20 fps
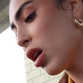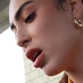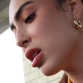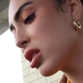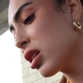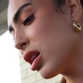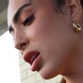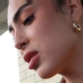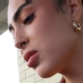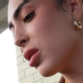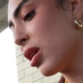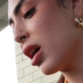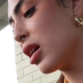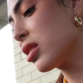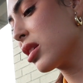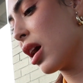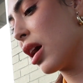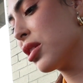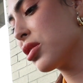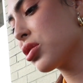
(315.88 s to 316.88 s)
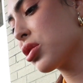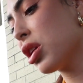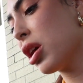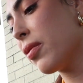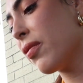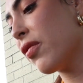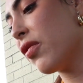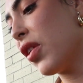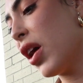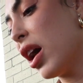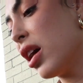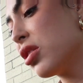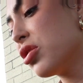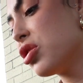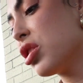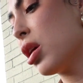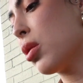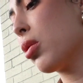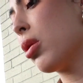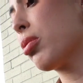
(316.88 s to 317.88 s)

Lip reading: A sundaes when it has ice cream, fudge, and